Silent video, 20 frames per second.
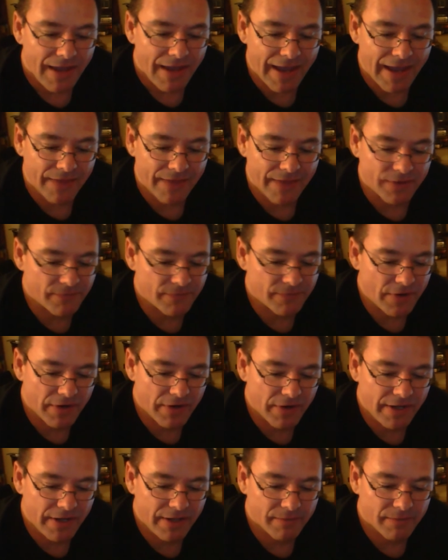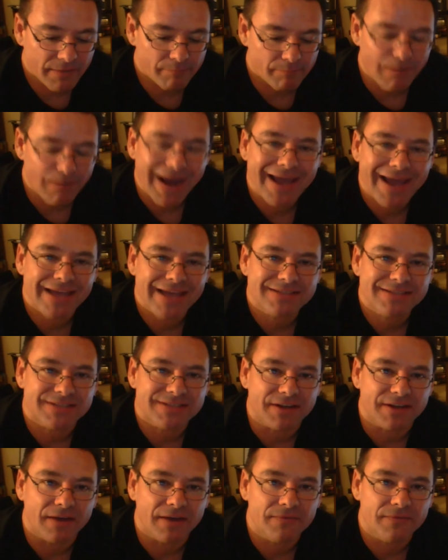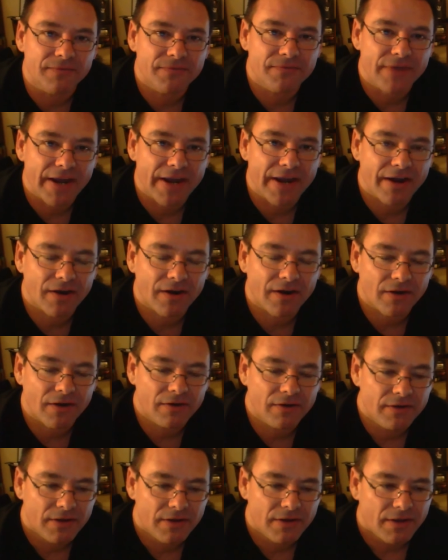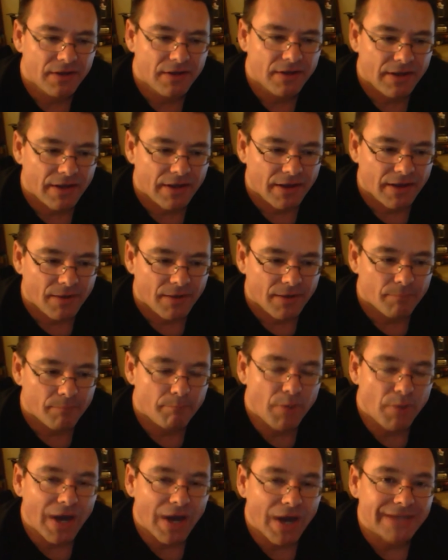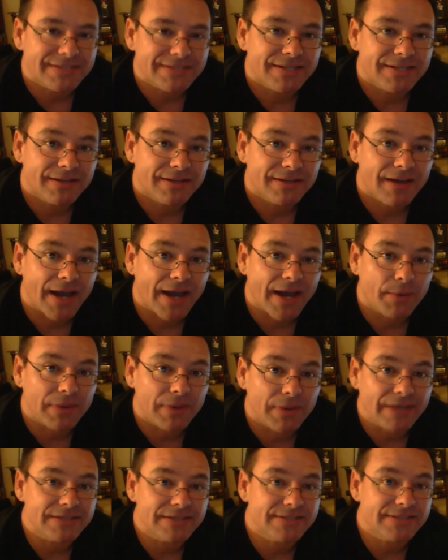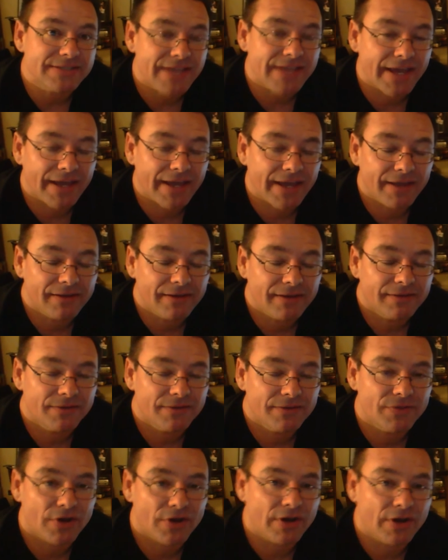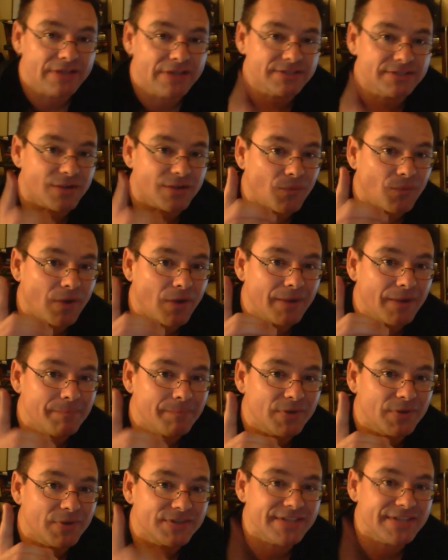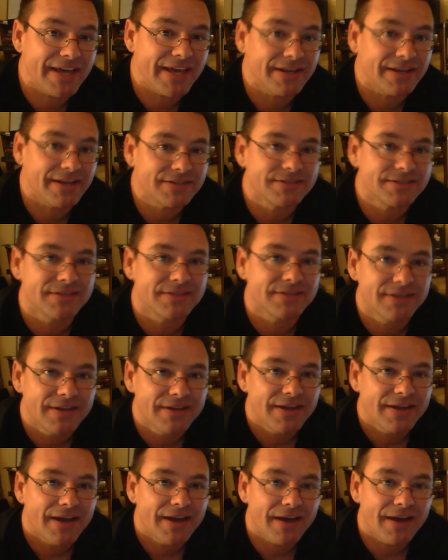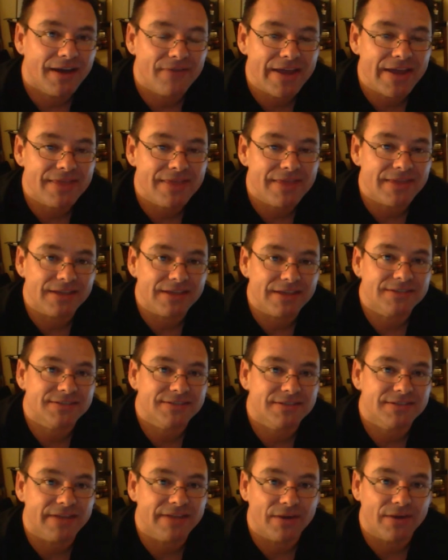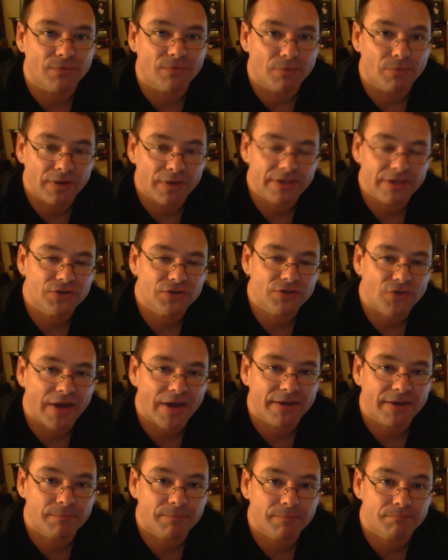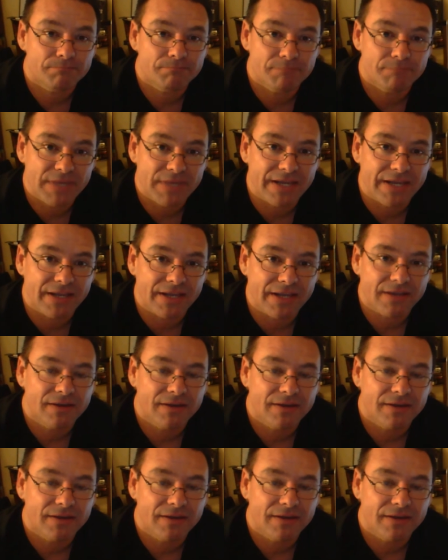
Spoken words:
And they're very biased and unfair, but I would like to say there is the 1% of atheists that really try to be